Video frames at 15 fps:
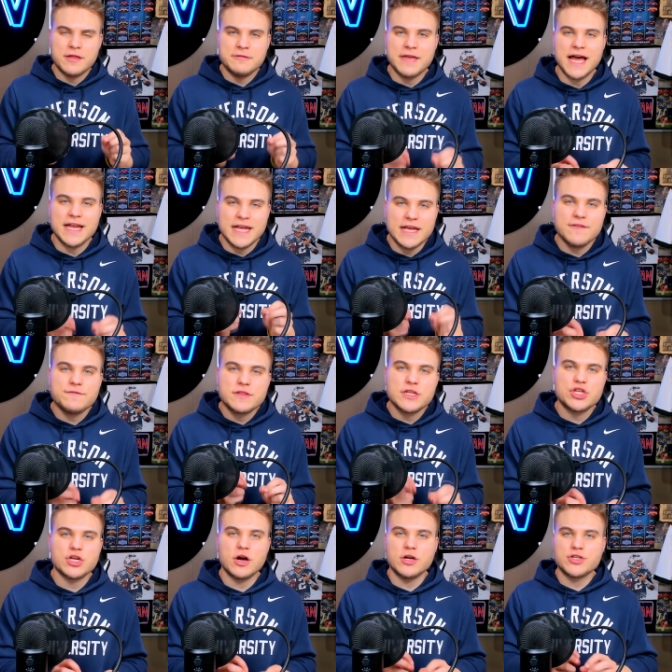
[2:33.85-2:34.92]
That if the
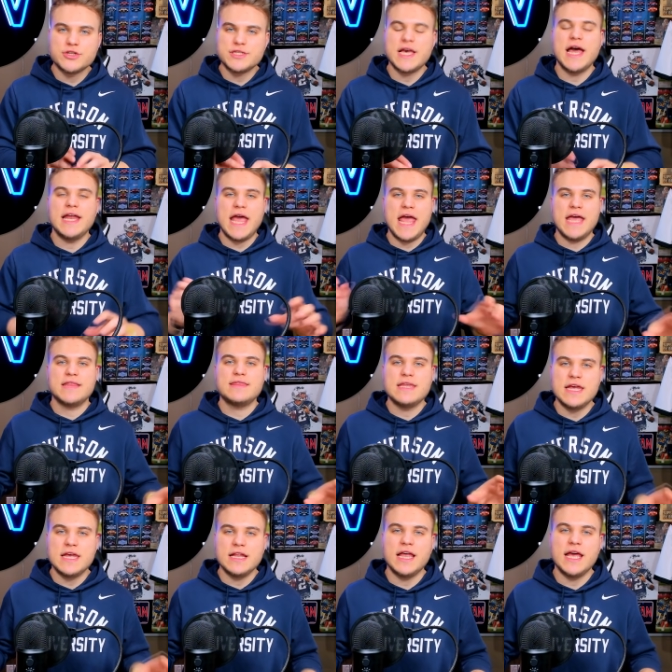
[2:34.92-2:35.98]
Chargers had
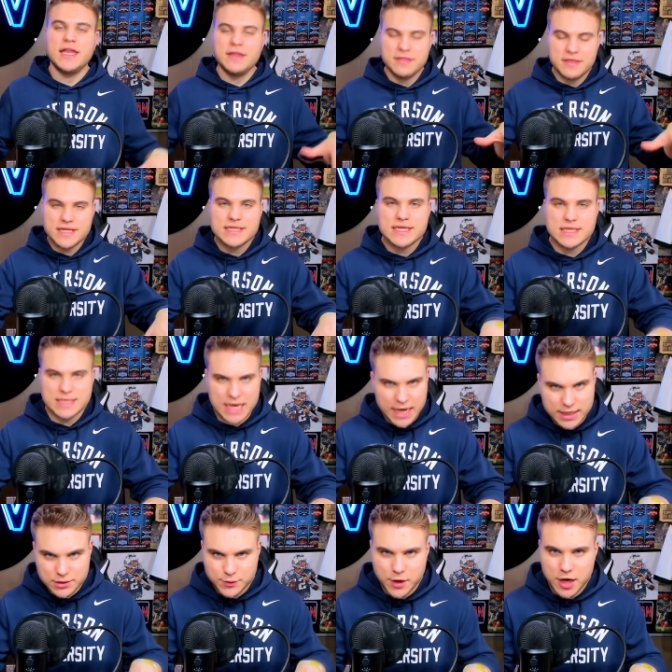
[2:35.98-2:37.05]
Anthony Lynn, this
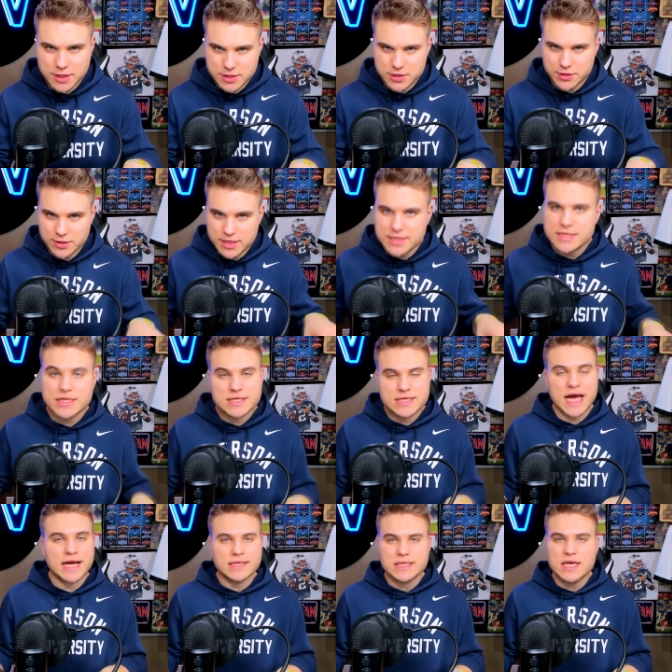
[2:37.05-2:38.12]
exact roster, this
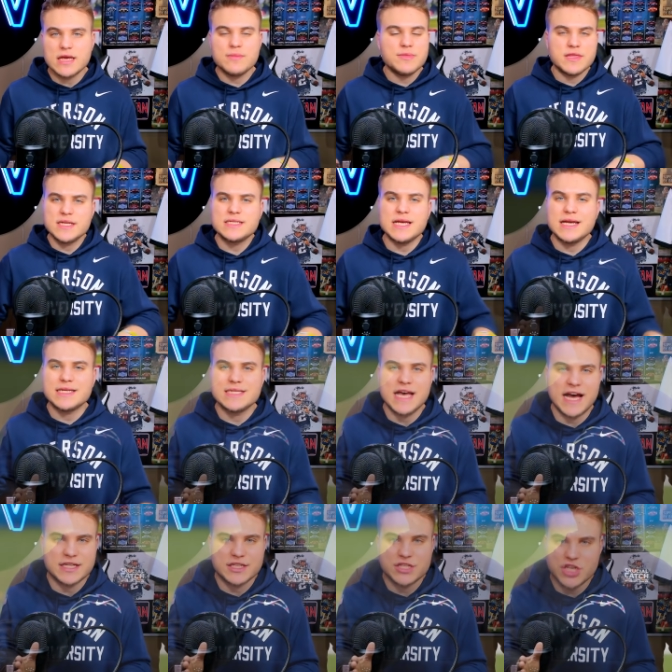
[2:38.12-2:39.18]
exact team, this exact